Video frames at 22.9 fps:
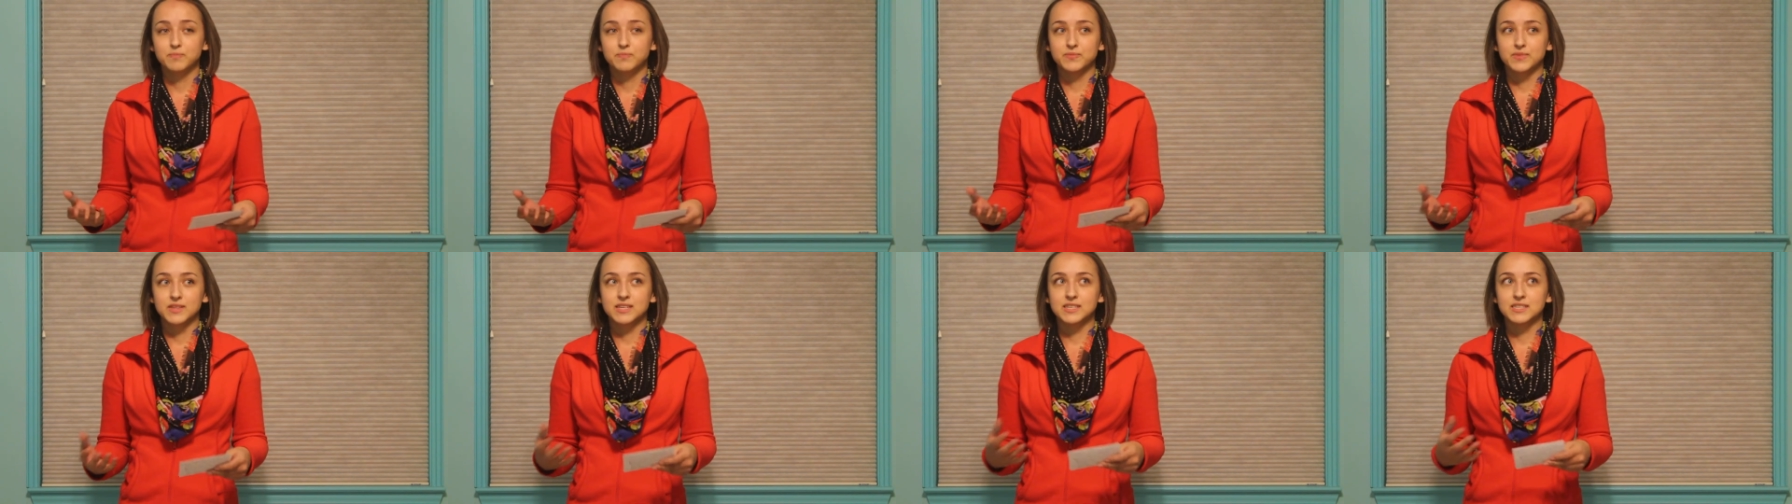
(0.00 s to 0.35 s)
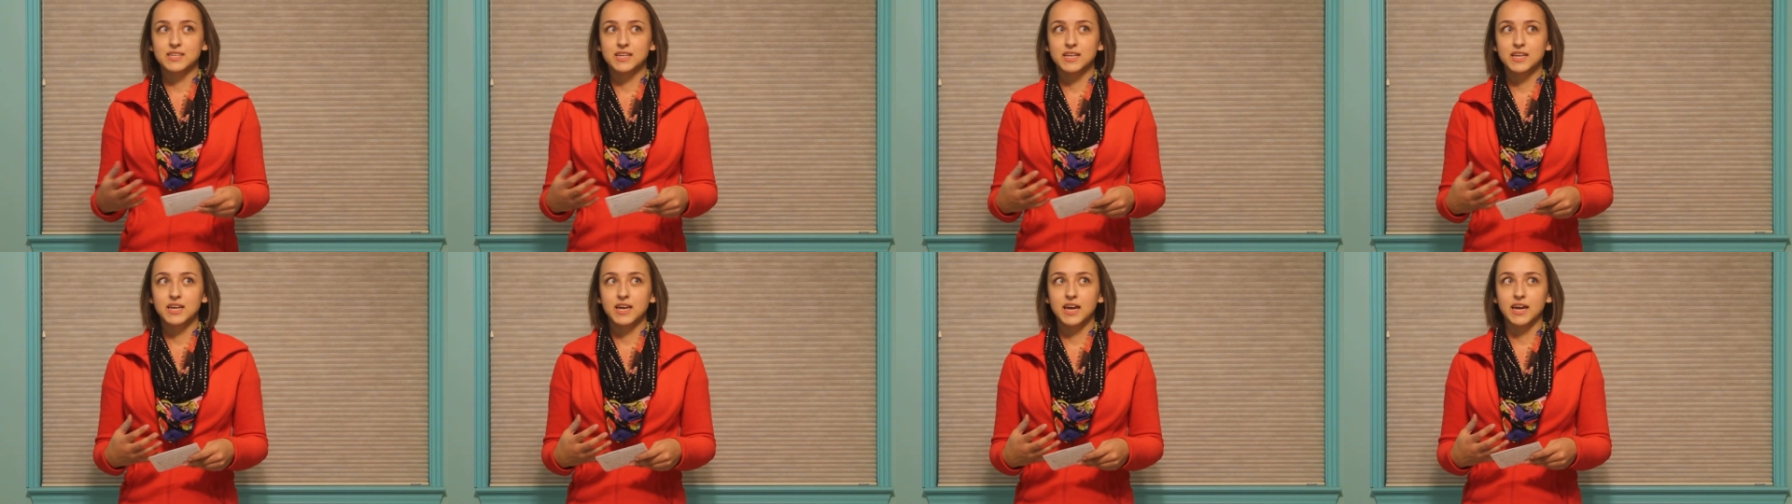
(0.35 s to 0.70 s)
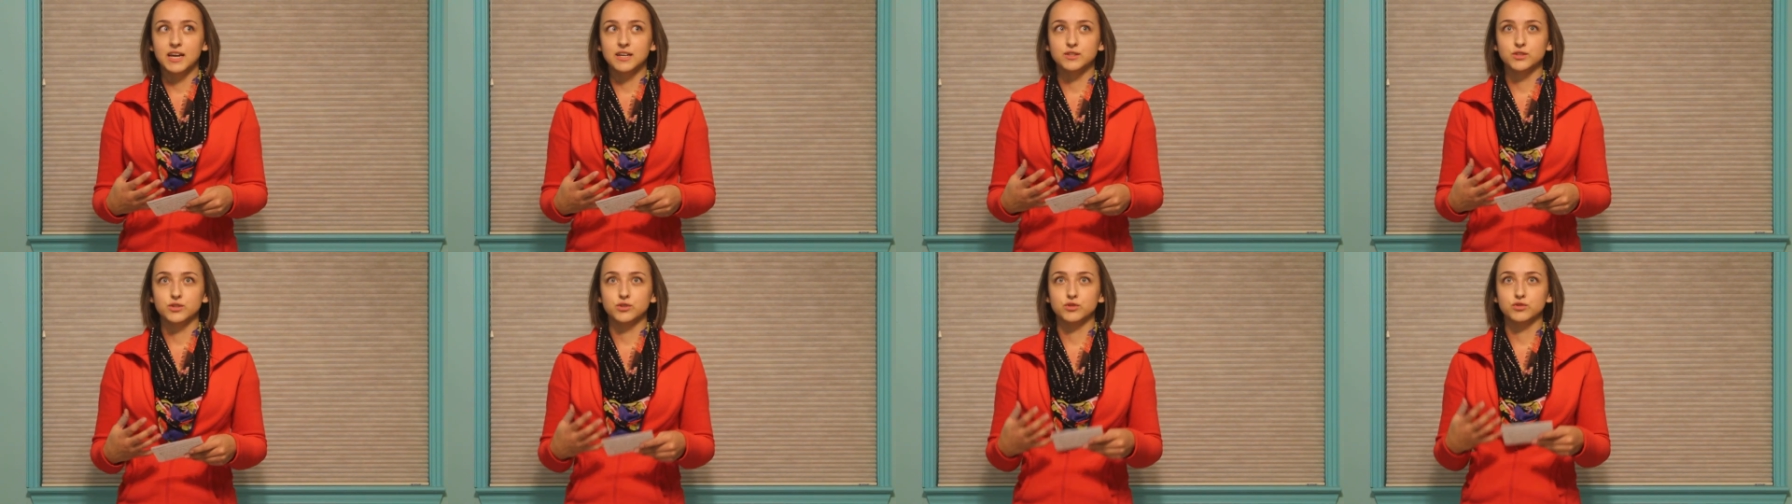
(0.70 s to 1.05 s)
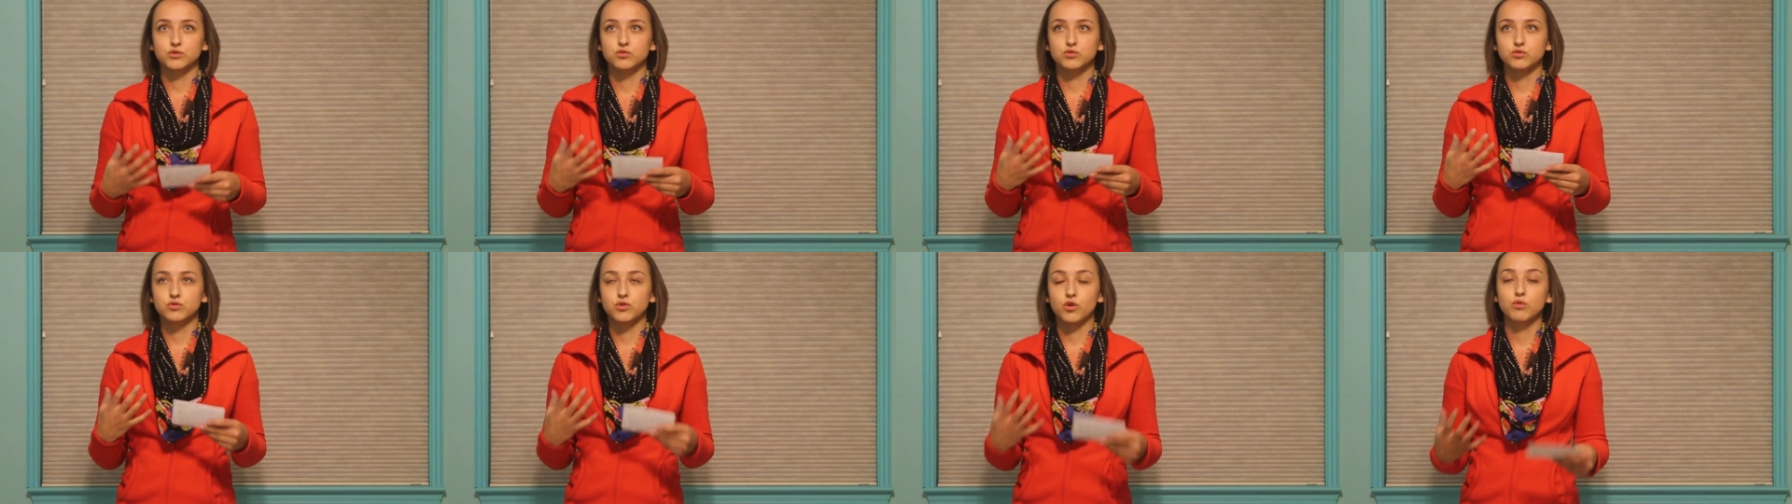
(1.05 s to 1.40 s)
The city has
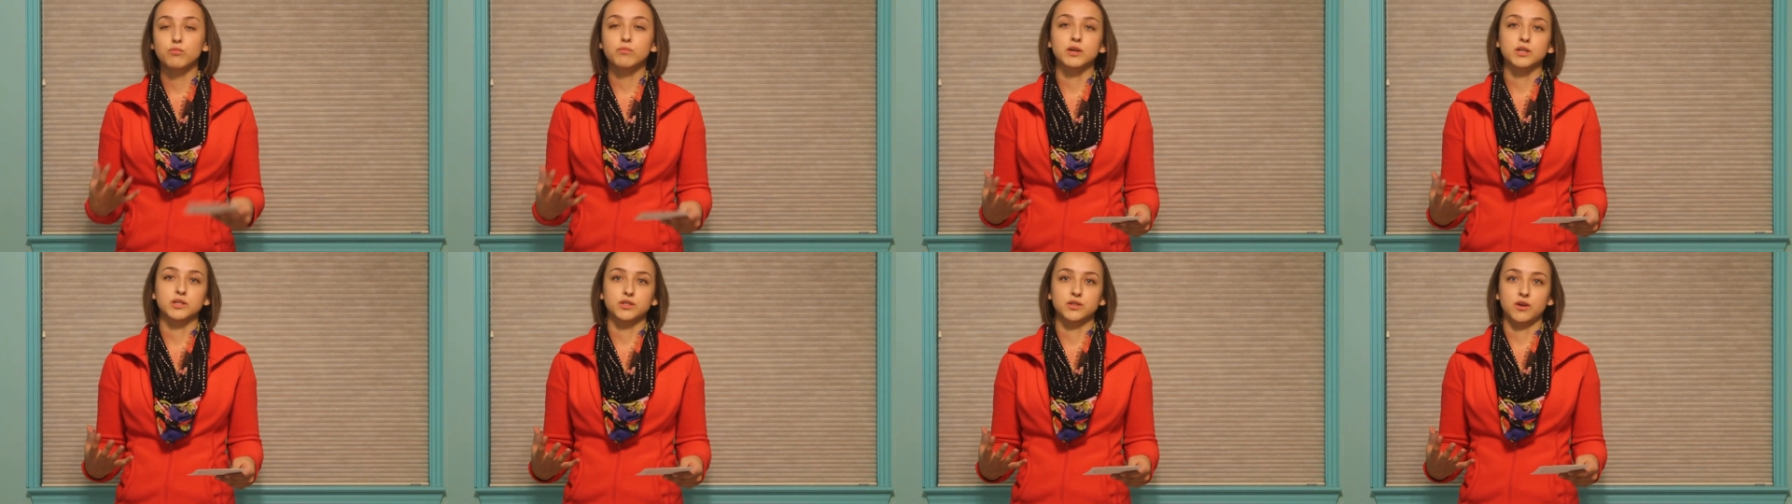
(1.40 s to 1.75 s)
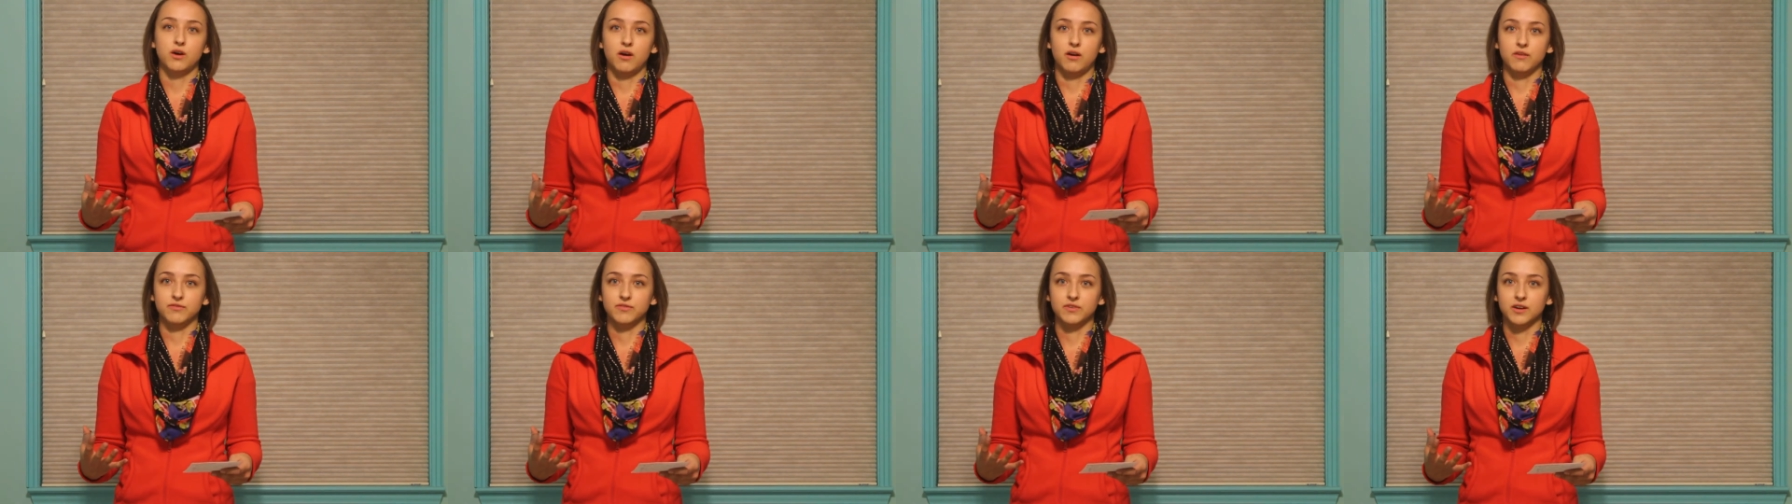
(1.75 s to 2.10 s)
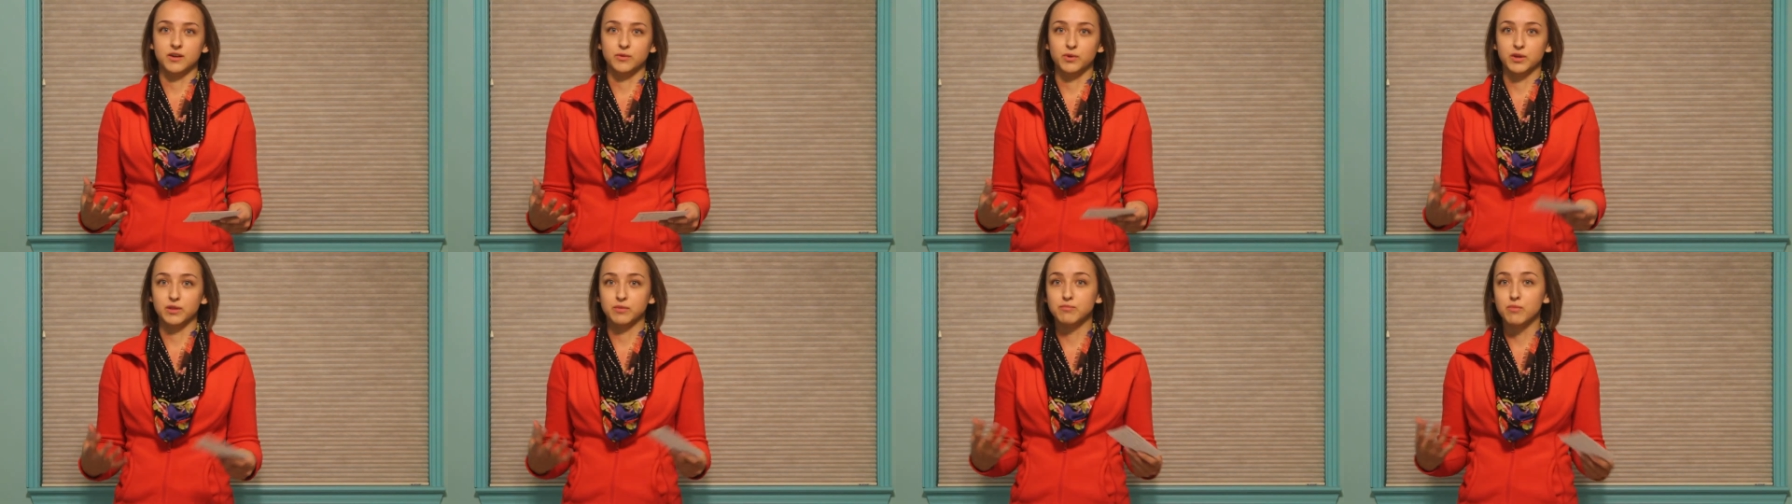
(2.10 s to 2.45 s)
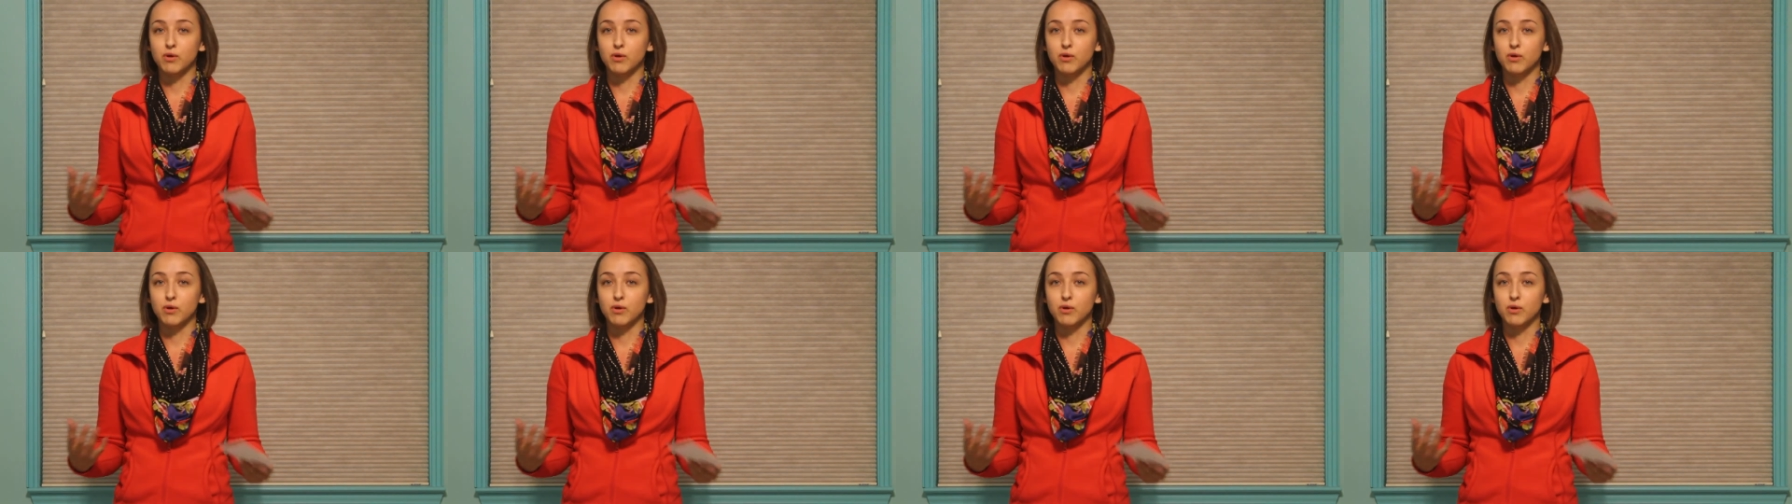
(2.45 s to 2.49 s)
so much to offer with